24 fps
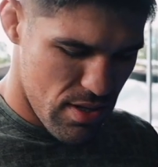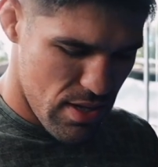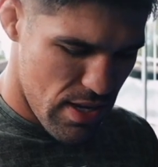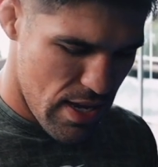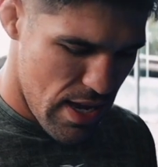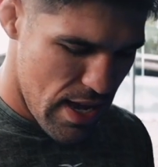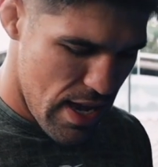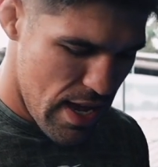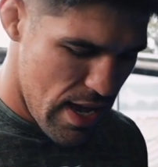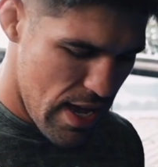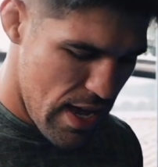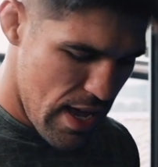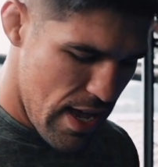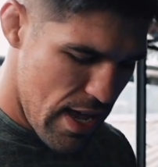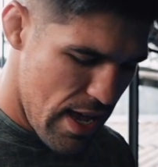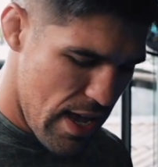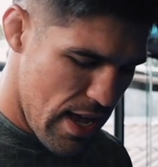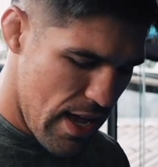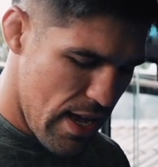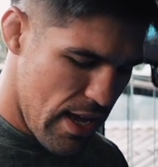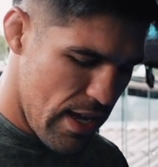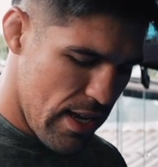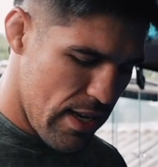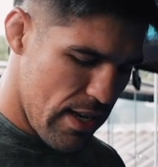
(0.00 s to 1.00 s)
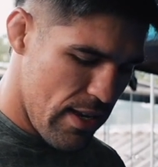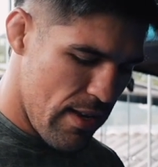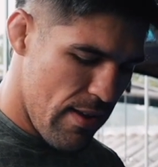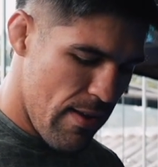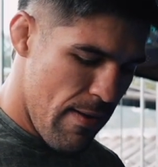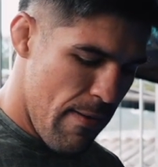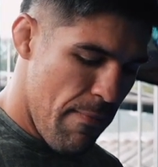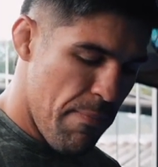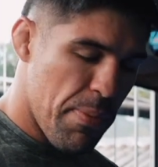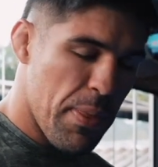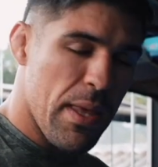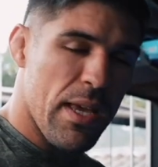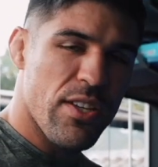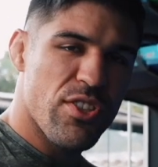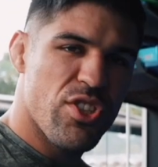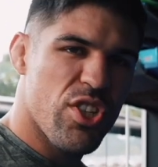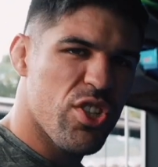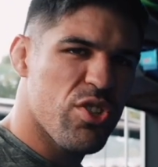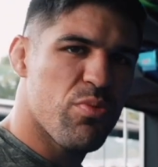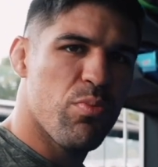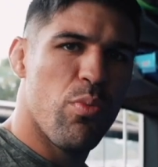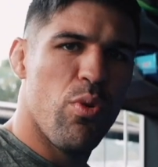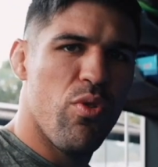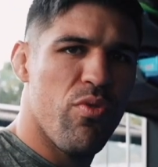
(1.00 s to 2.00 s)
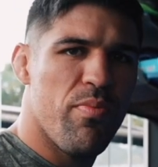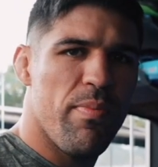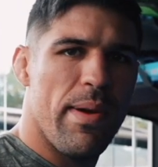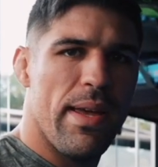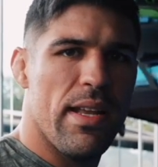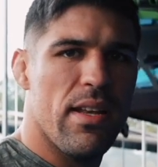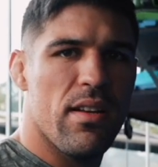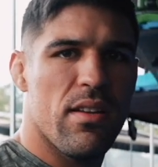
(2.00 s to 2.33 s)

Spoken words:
and just movement,